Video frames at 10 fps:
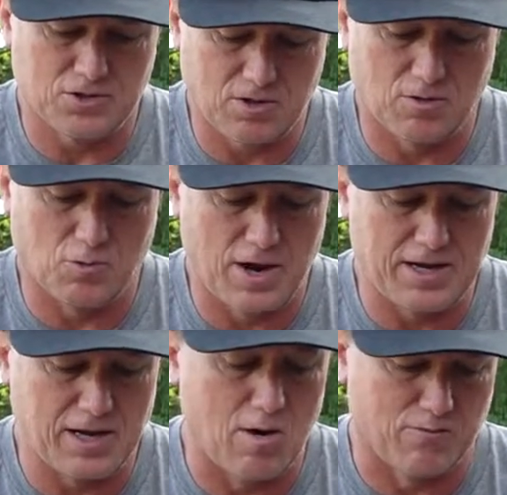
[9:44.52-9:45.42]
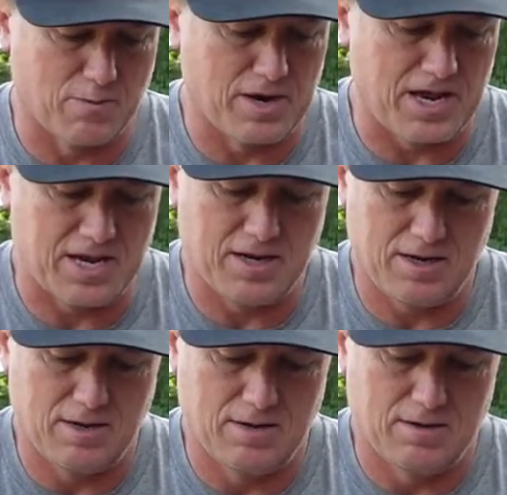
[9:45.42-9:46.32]
are the way to go for me.
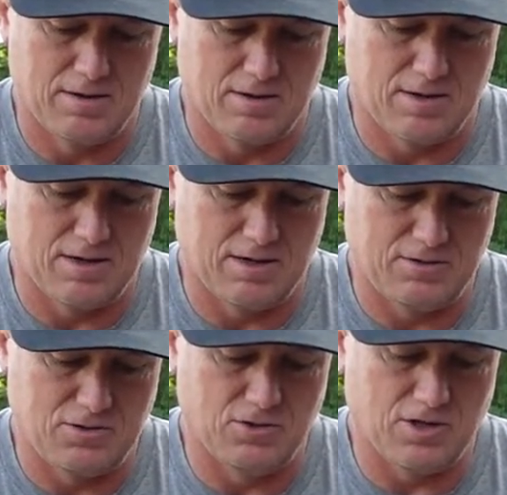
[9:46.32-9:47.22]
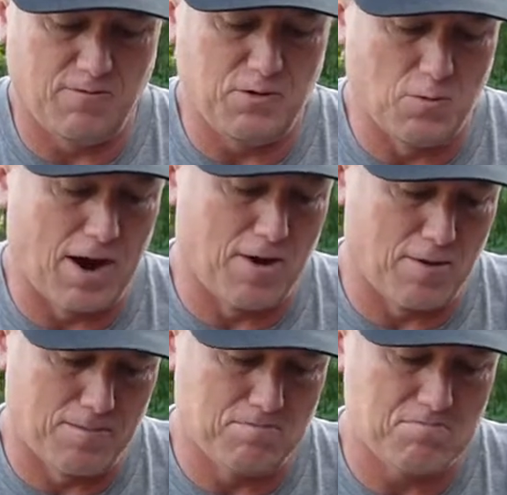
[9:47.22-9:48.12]
If you
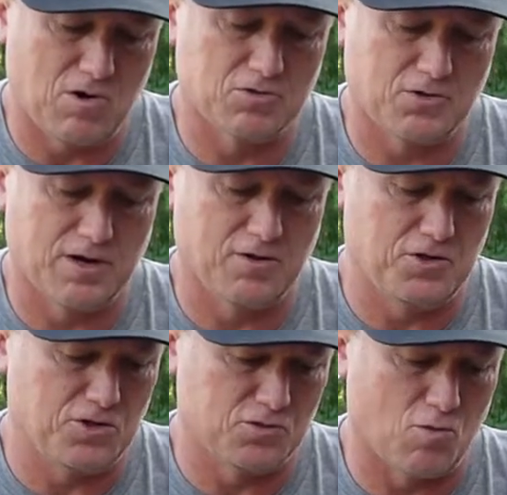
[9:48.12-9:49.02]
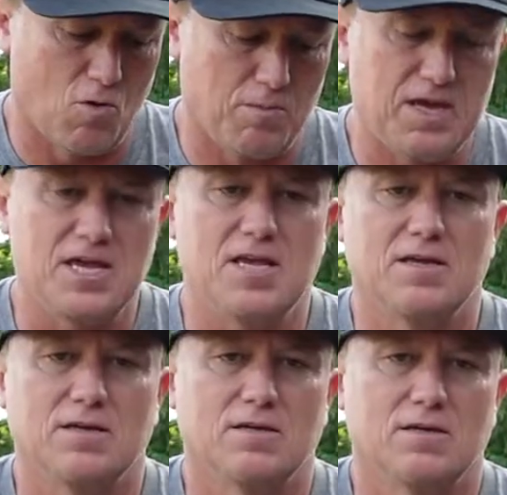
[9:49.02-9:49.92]
wear them on trail, you just won't be,
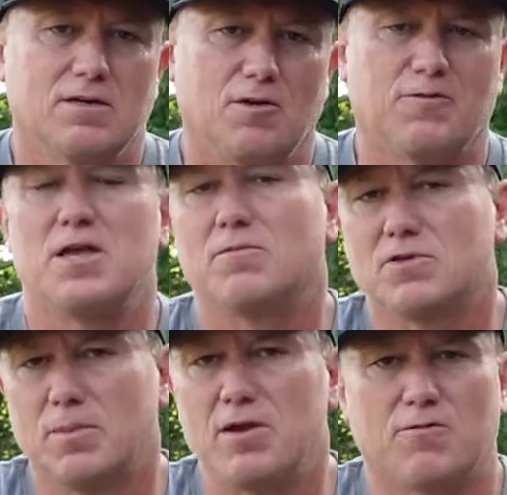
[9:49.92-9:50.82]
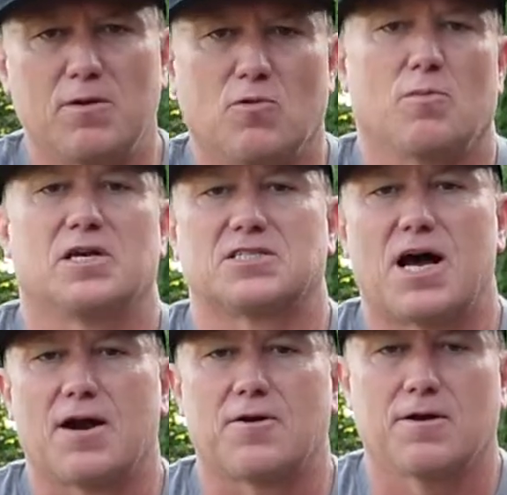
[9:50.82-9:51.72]
your feet won't be as
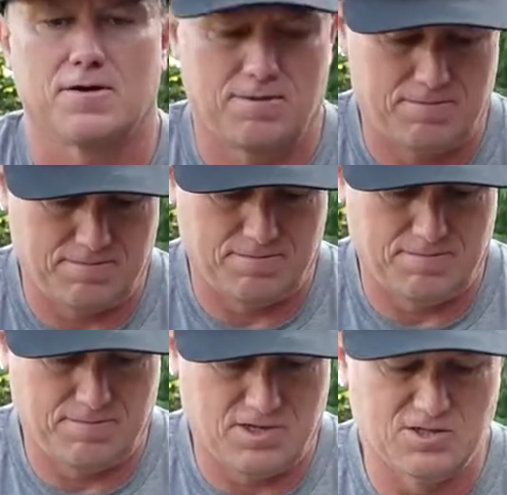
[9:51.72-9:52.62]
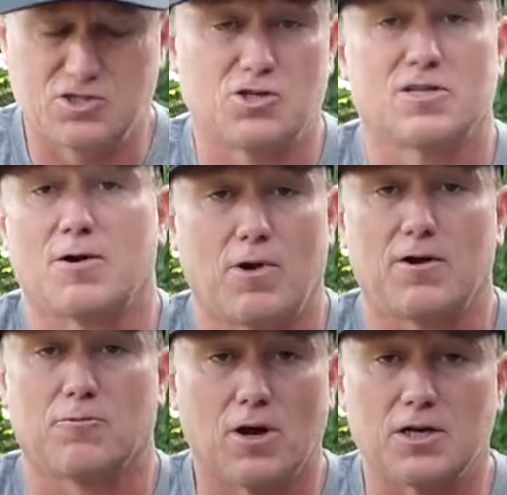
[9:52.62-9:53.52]
tired. Because it's just like
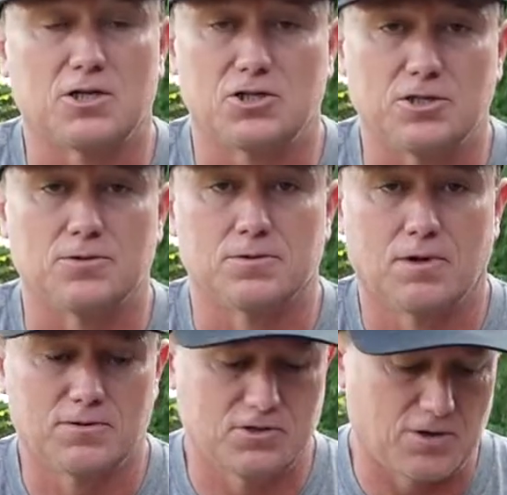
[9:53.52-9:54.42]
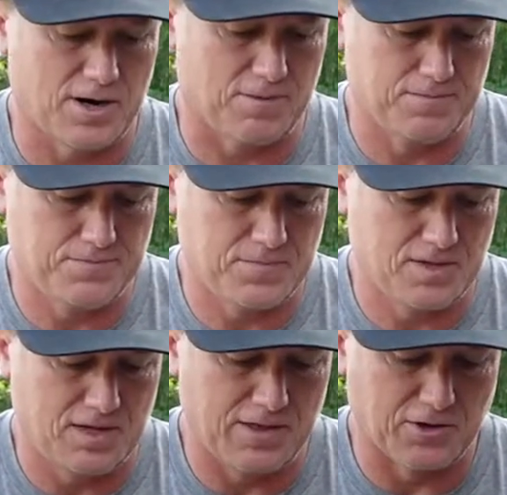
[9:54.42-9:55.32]
wearing a running shoe on the trail.
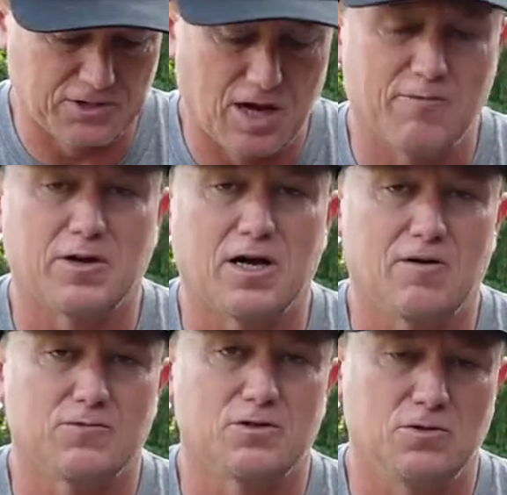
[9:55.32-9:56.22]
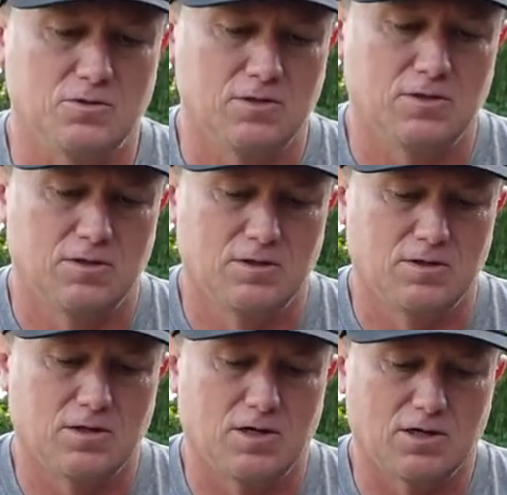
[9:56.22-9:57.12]
And they're tough enough to
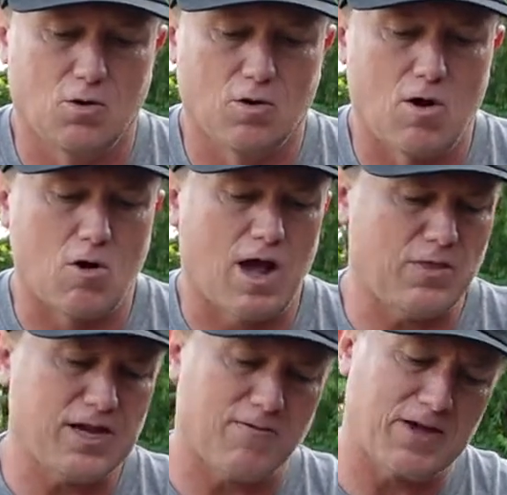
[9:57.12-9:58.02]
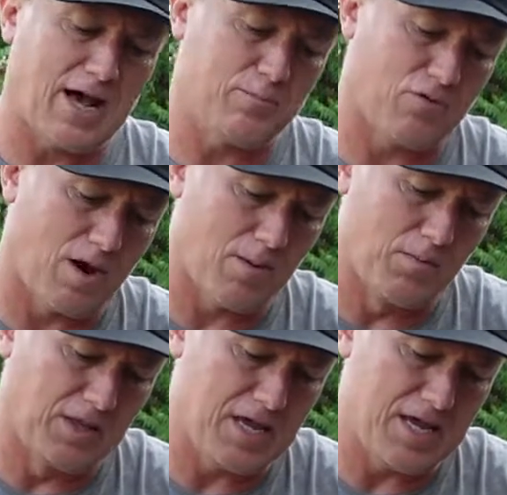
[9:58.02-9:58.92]
go along. I think I've got
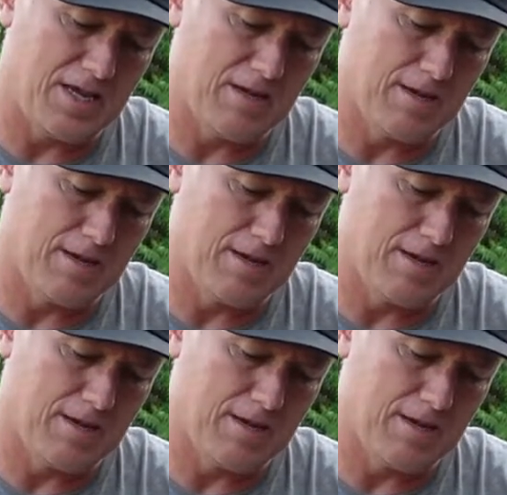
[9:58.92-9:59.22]
probably